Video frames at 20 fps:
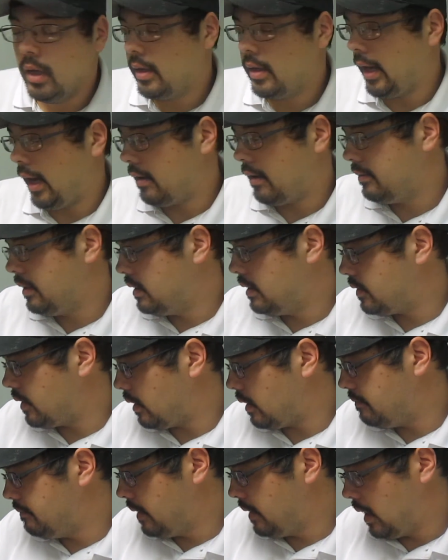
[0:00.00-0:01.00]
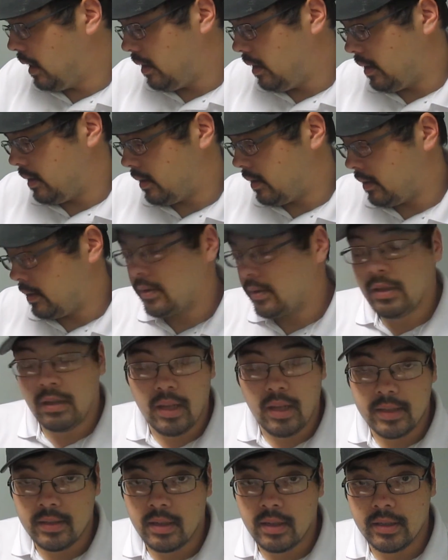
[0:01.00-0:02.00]
Yeah, so until
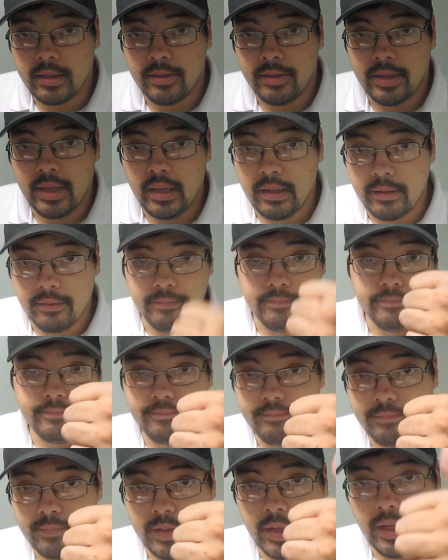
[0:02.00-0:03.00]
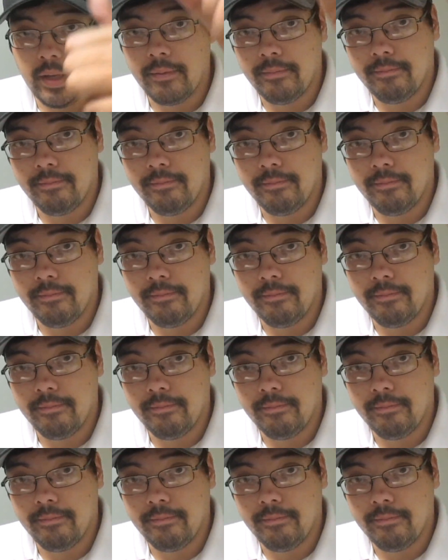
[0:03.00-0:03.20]
I talk to you again, see ya.